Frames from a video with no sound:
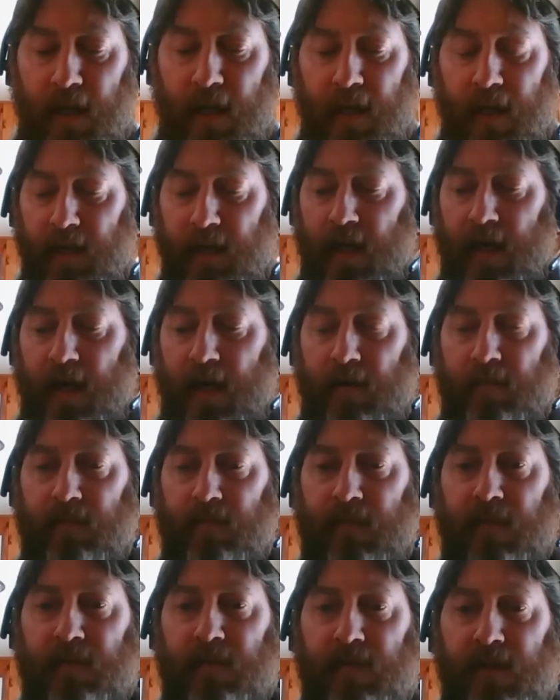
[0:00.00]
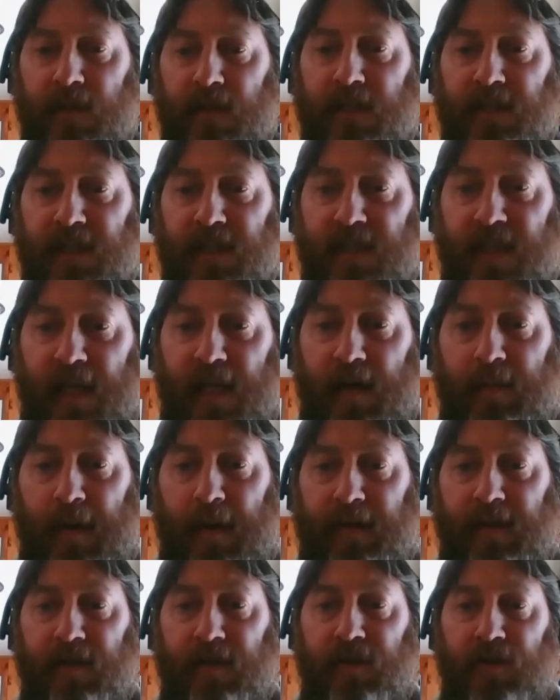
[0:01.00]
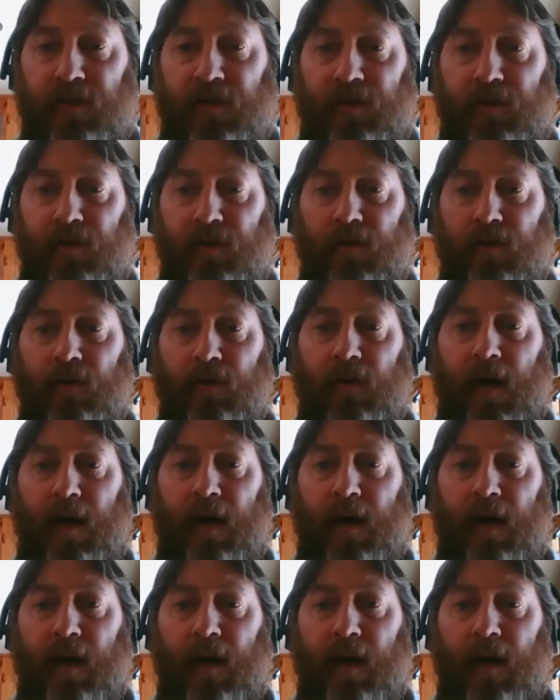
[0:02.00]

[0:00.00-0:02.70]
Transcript: And um, and just thinking about this too,